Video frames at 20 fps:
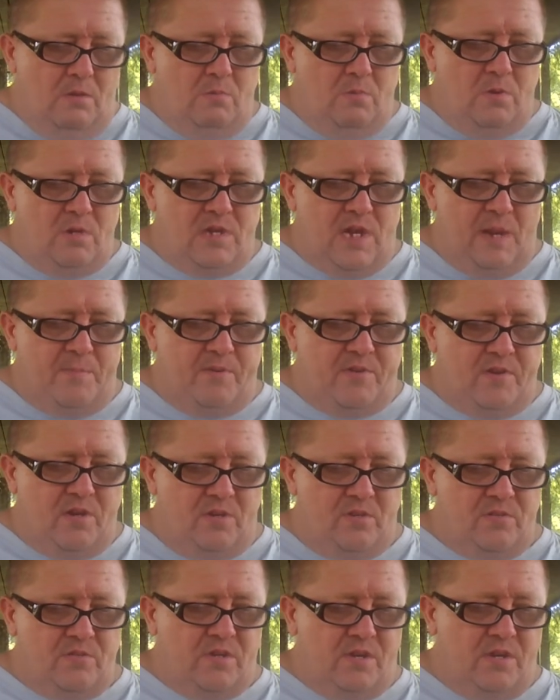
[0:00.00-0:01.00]
What type of
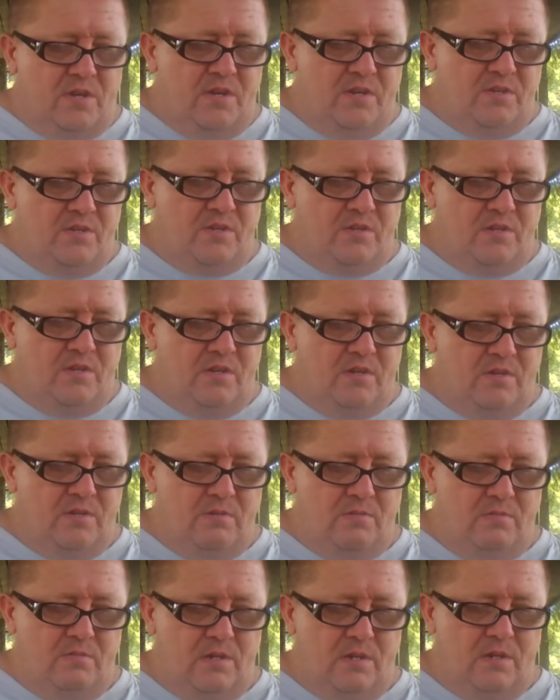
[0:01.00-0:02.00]
tones are used
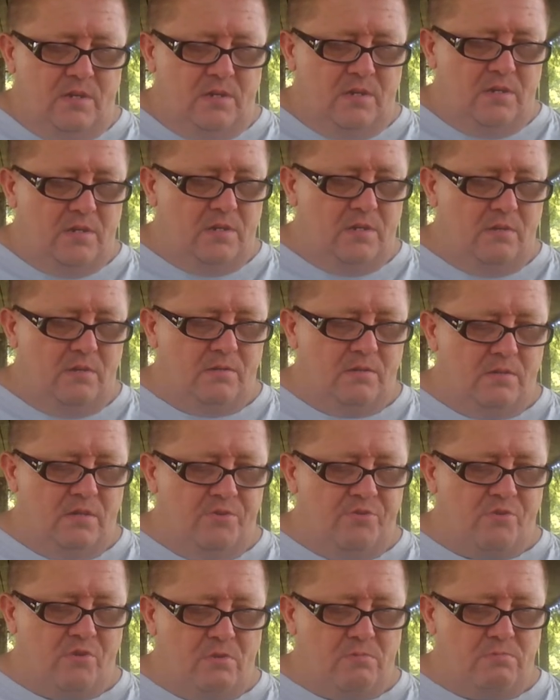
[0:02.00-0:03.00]
to
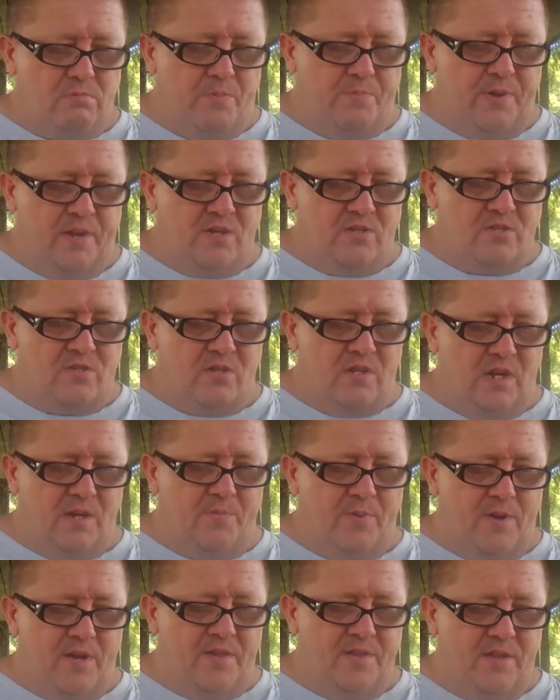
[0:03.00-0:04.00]
control repeaters
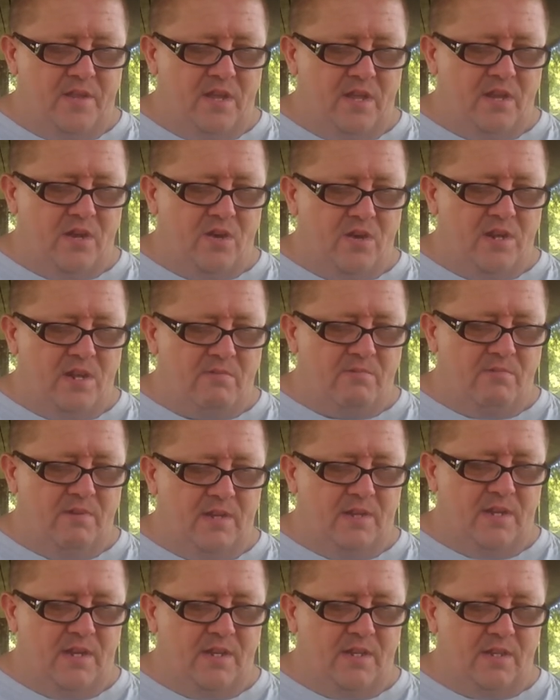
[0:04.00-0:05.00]
linked by the Internet
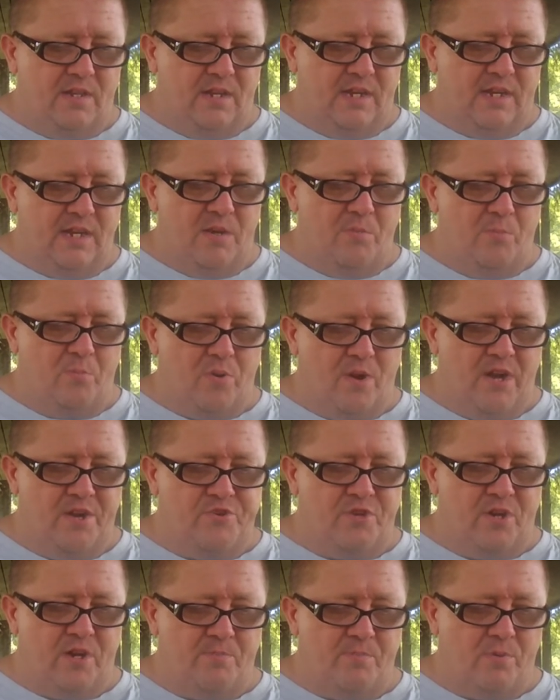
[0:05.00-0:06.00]
Relay Linking
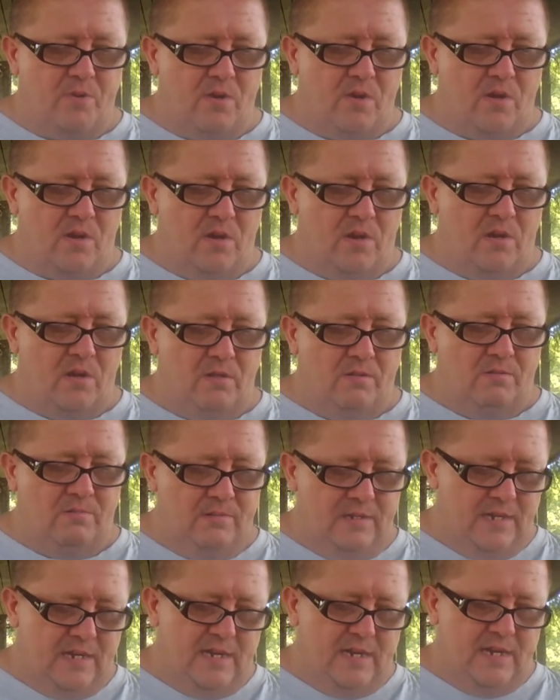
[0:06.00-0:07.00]
Project protocol?
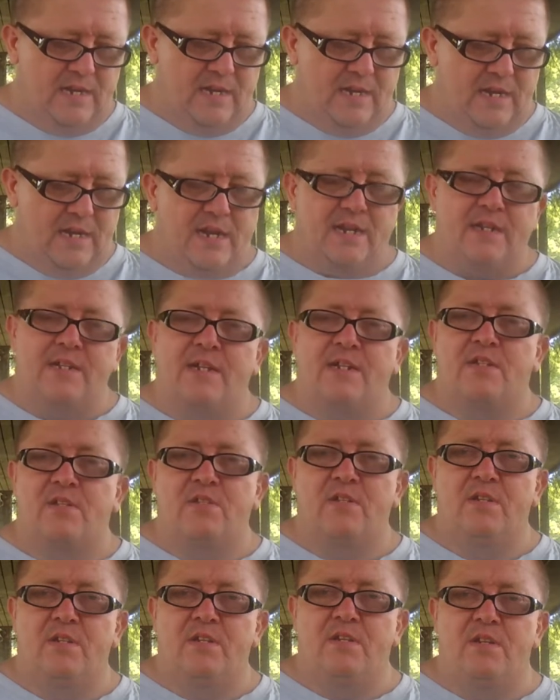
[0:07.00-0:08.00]
And that's
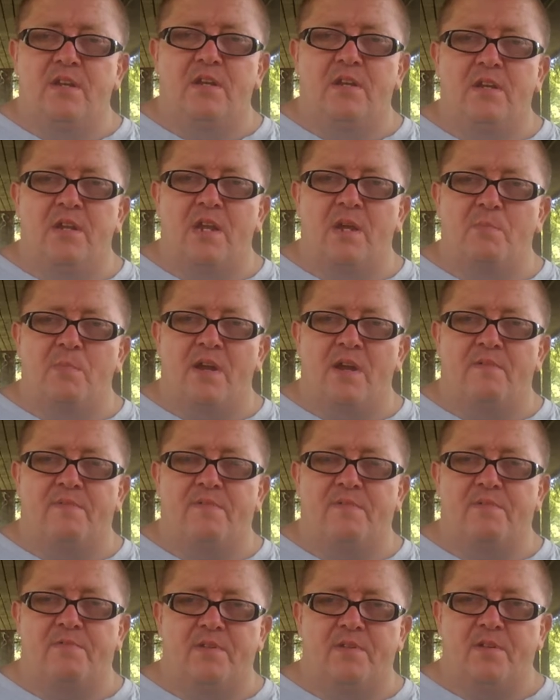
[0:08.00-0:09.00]
the DTMF.
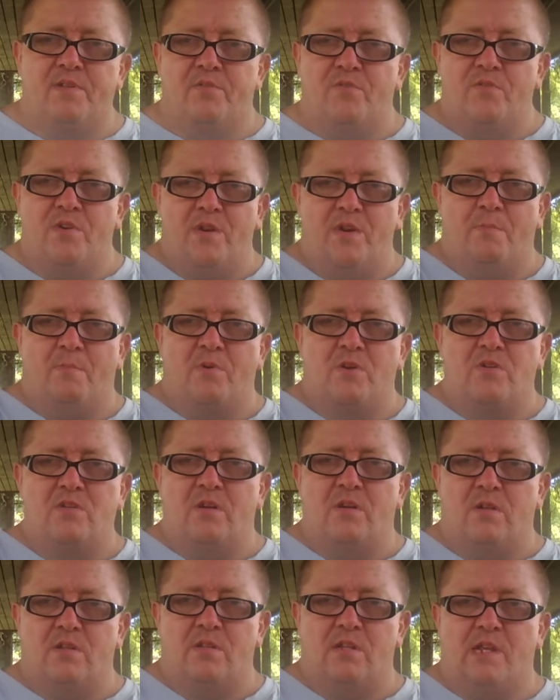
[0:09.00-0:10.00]
The numbers
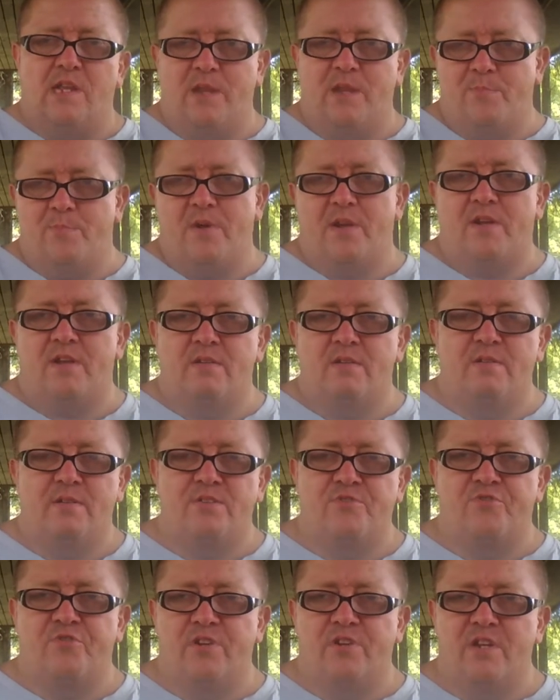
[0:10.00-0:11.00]
on the keypad
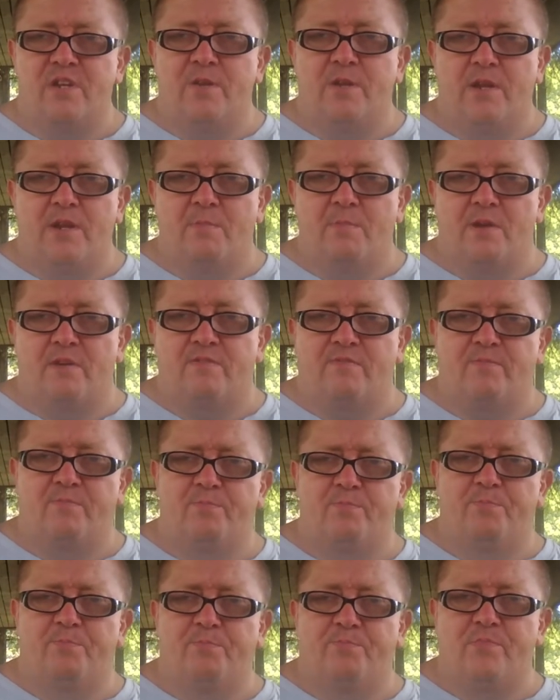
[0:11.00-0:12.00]
is your DTMF
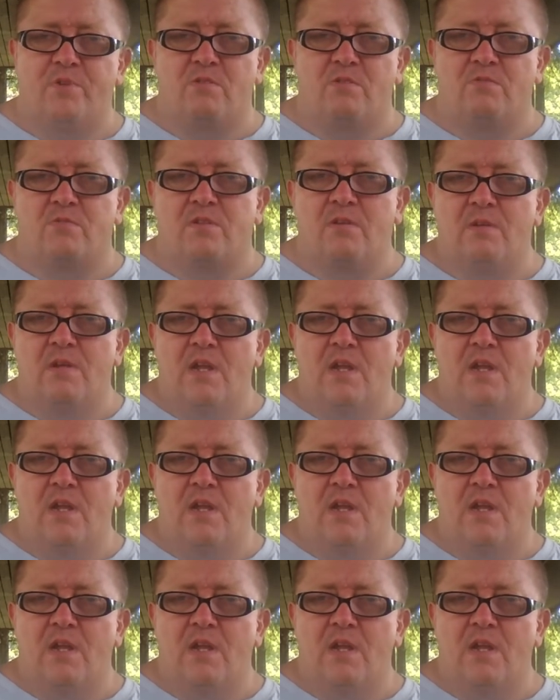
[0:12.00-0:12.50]
tones.